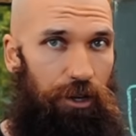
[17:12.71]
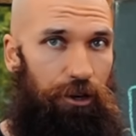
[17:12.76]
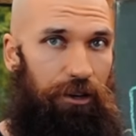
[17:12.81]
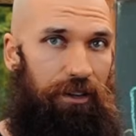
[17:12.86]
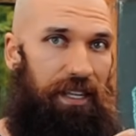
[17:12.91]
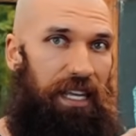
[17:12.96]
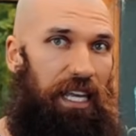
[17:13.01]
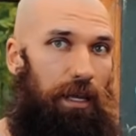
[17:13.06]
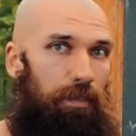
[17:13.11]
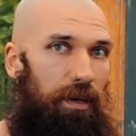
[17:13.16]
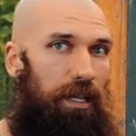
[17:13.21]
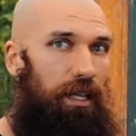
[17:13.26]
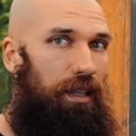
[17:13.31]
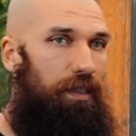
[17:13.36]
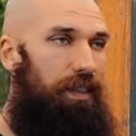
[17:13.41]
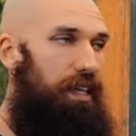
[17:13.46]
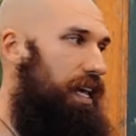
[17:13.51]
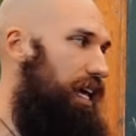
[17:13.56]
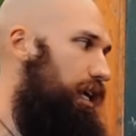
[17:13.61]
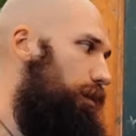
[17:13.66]
You're keeping
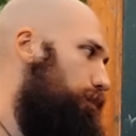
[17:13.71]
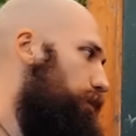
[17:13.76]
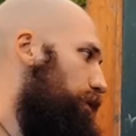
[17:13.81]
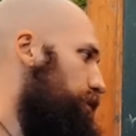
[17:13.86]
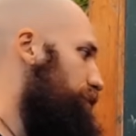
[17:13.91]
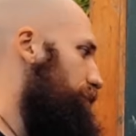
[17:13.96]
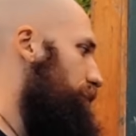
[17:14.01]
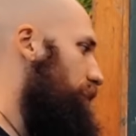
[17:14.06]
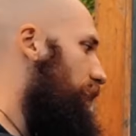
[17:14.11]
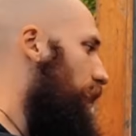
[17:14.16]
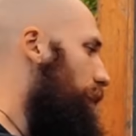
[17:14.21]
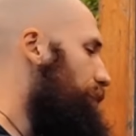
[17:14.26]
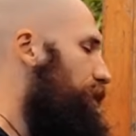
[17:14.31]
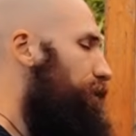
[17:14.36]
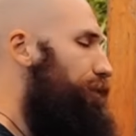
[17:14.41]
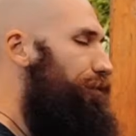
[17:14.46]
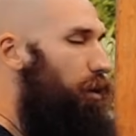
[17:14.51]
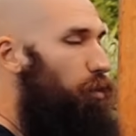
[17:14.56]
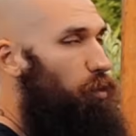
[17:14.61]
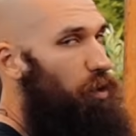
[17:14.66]
the inputs coming
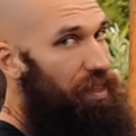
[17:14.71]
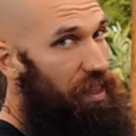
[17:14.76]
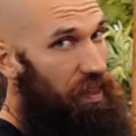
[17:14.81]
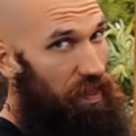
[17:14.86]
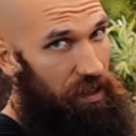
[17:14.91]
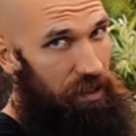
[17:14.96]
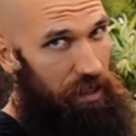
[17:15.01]
from within the